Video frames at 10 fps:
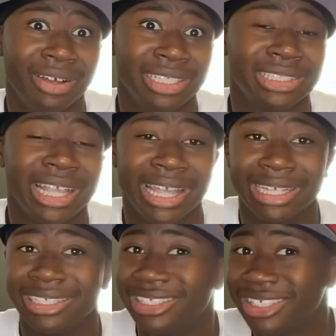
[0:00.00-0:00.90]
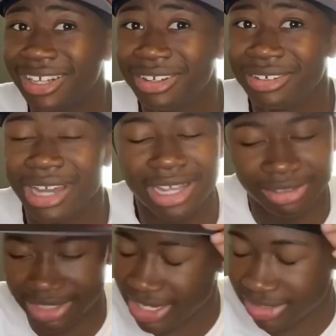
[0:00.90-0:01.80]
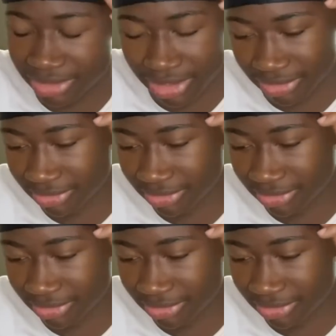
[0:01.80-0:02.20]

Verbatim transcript: It's like, you know, I don't I don't know.